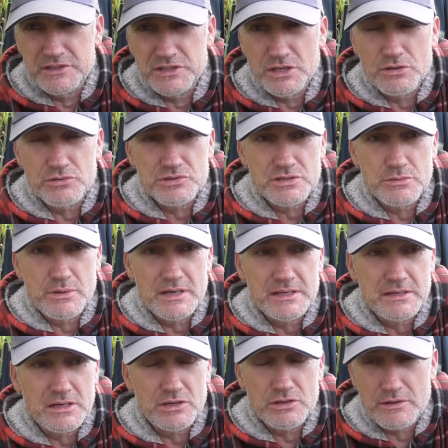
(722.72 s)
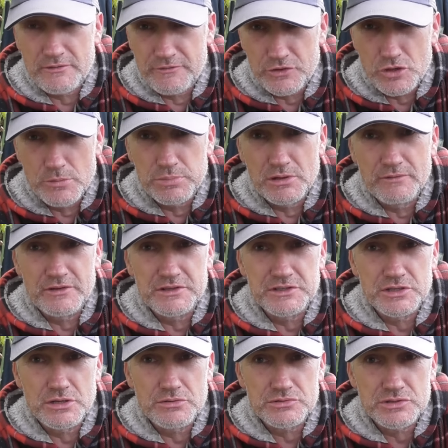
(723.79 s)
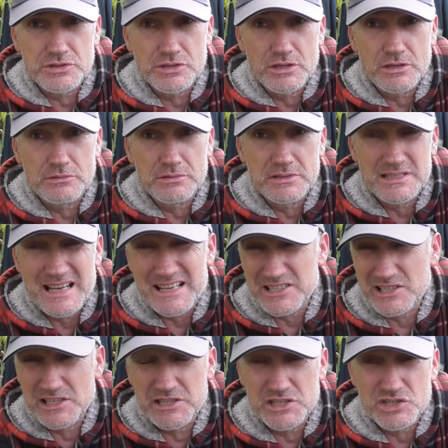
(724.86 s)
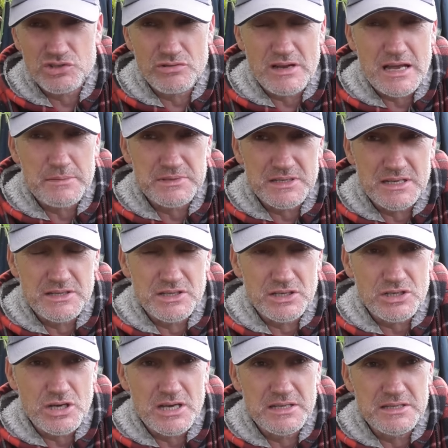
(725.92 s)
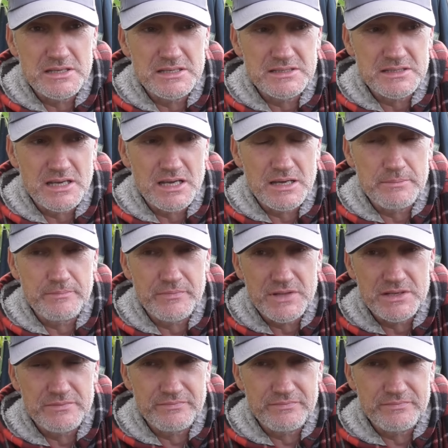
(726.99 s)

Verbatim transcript: videos away, a couple of videos ago. He actually describes it in the in these um,